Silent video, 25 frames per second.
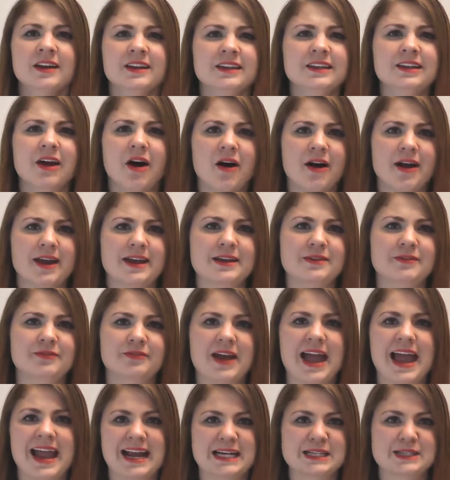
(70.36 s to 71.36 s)

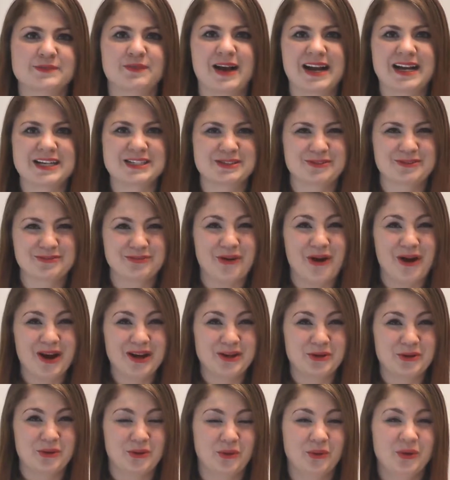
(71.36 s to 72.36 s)
live X Factor
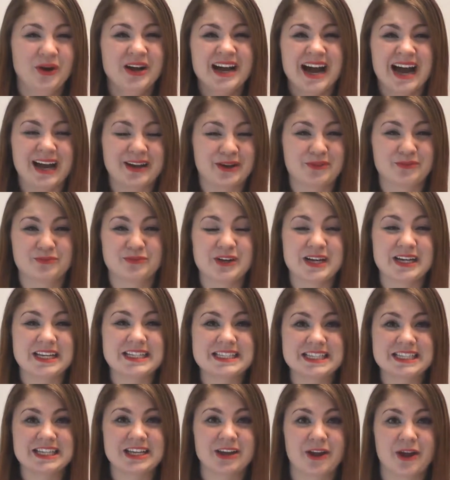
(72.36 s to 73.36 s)
final, and I
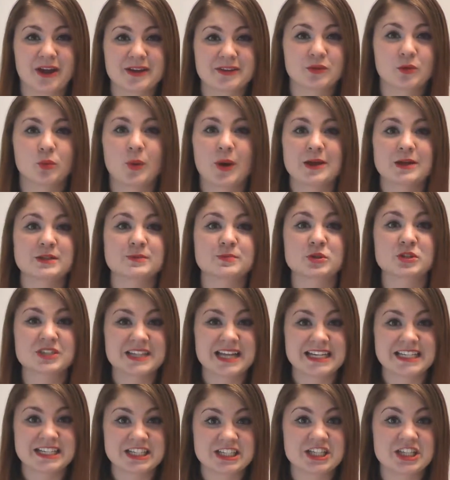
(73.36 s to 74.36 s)
really didn't like the way it was
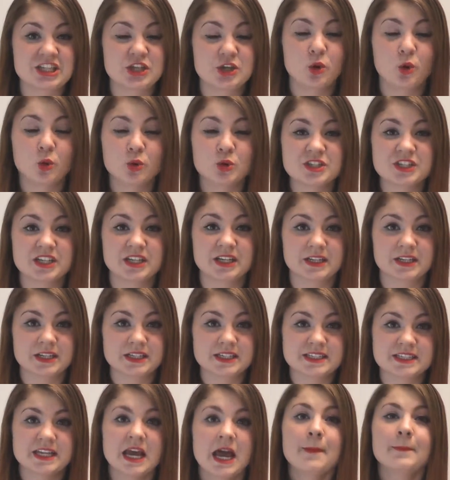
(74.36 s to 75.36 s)
presented to the
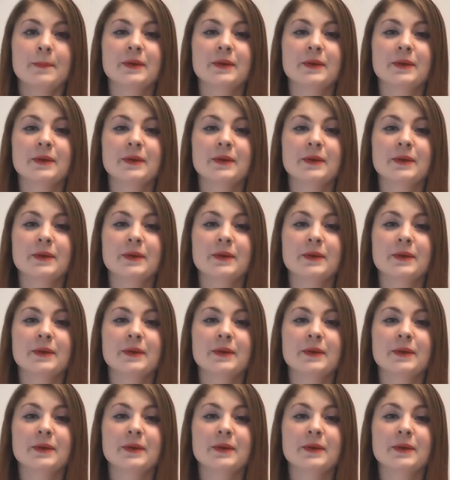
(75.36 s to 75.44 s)
audience.